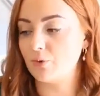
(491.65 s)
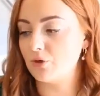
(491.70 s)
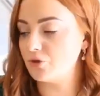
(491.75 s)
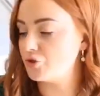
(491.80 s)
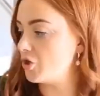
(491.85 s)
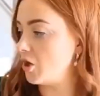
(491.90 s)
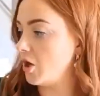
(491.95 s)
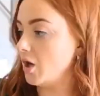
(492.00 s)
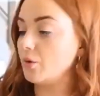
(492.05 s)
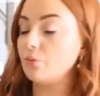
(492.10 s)

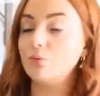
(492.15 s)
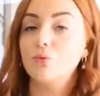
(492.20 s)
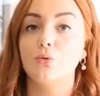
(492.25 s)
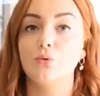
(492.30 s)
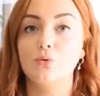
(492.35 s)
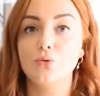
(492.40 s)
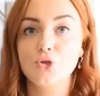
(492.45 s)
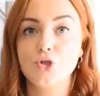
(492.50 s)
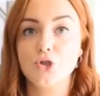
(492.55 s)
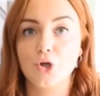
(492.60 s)
which I
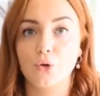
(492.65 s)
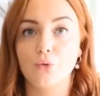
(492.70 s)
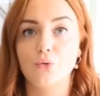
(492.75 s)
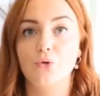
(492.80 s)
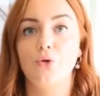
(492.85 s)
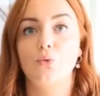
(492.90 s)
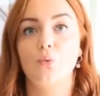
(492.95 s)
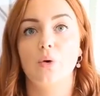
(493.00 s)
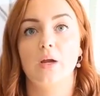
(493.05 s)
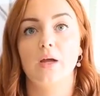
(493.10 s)
will show
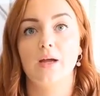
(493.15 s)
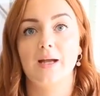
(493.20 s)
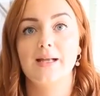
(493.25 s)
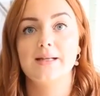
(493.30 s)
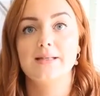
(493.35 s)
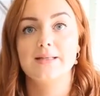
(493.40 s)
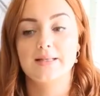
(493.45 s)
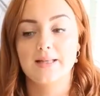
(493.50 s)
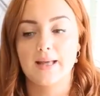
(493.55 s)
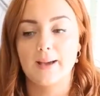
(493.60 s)
you when I
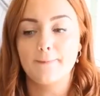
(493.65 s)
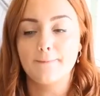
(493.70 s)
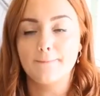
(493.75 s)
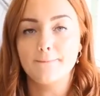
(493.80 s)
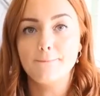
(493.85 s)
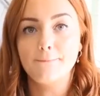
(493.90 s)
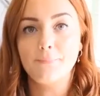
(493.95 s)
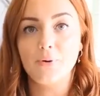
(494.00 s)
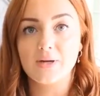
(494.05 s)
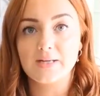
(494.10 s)
get to that
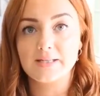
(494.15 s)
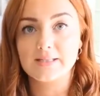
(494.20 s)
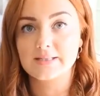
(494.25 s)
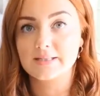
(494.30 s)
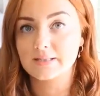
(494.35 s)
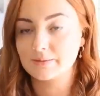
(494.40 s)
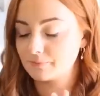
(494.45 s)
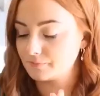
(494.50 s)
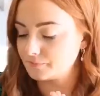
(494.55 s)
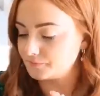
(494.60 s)

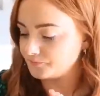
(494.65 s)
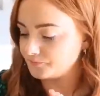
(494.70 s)
point.